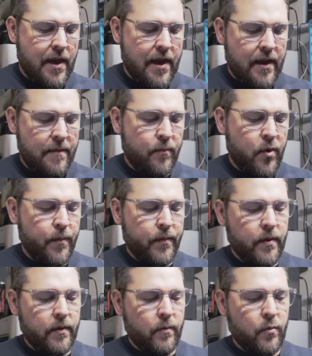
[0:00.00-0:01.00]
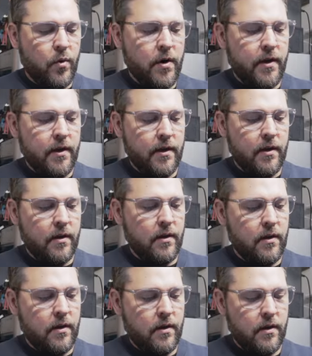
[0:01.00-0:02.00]
and I pop one in
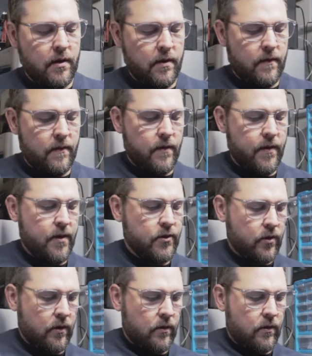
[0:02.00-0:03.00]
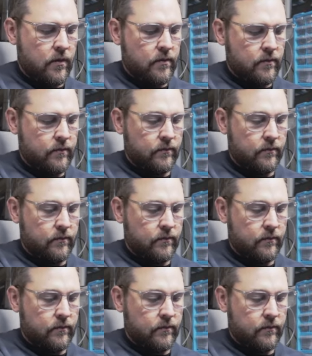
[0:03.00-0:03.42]
each hole.